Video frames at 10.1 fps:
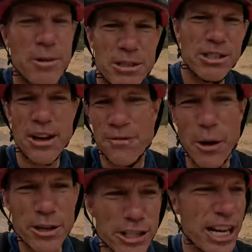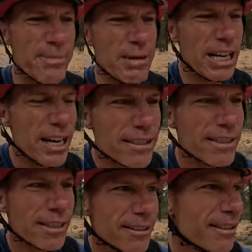which is unfortunate
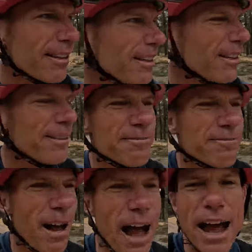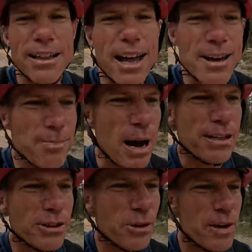because I like
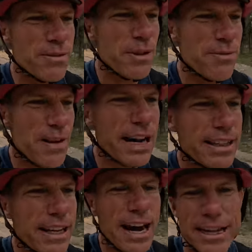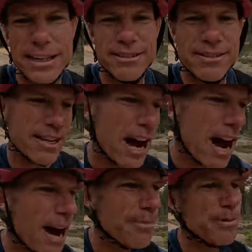bike touring for the fact that I can
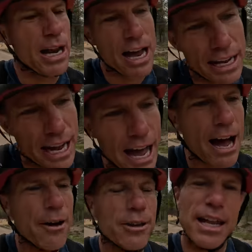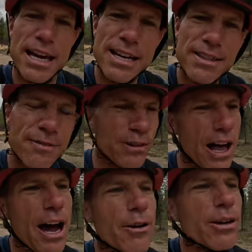stop and hang out and lay in the
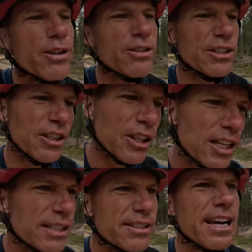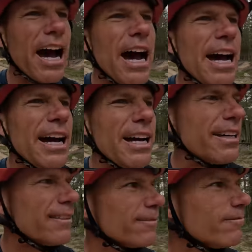flowers and look at the sky.
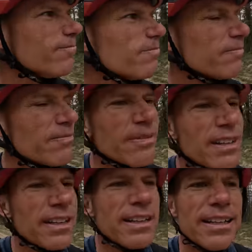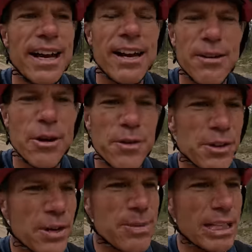And I don't know if
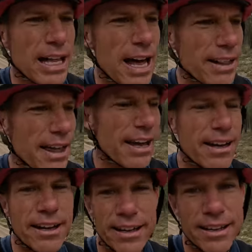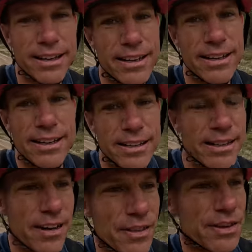there's going to be a lot of that
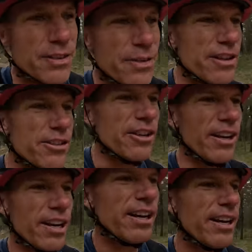on this adventure.